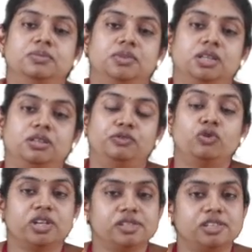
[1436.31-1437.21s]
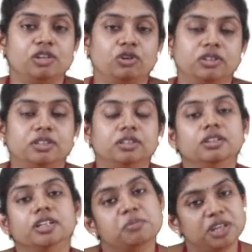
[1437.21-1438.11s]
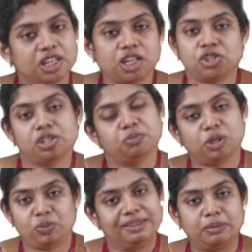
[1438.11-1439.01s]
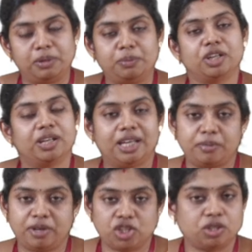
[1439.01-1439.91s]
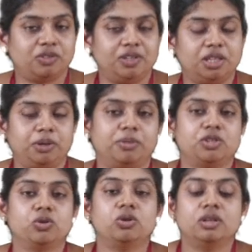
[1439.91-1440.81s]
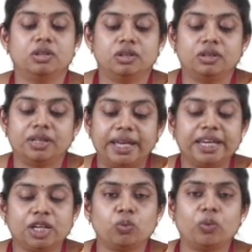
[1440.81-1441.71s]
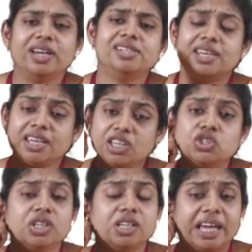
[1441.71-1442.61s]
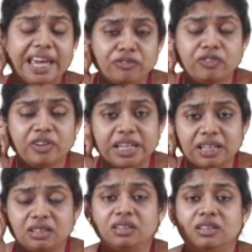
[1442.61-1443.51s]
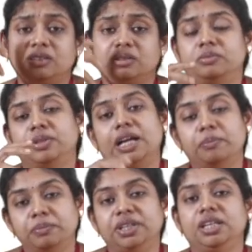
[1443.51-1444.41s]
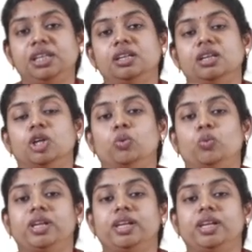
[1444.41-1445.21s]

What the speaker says: focusing on the communication between the people, collaboration between the people. So likewise, each and every company will